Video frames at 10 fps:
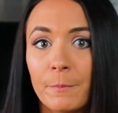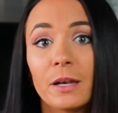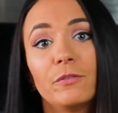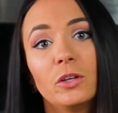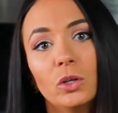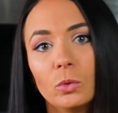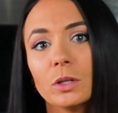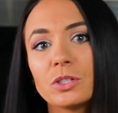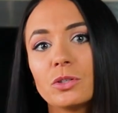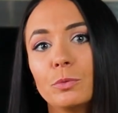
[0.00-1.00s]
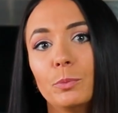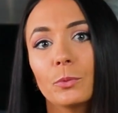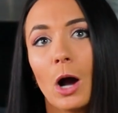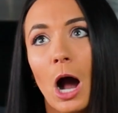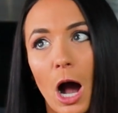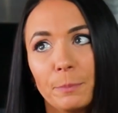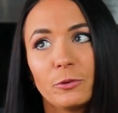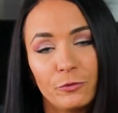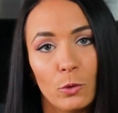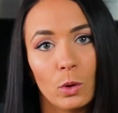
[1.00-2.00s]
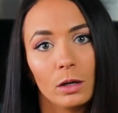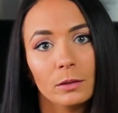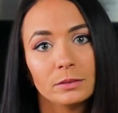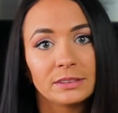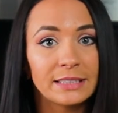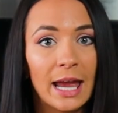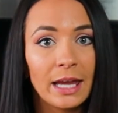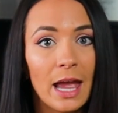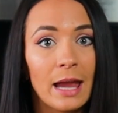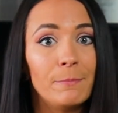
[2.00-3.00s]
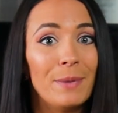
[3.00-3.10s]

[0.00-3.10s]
But if you were to opt for, say, a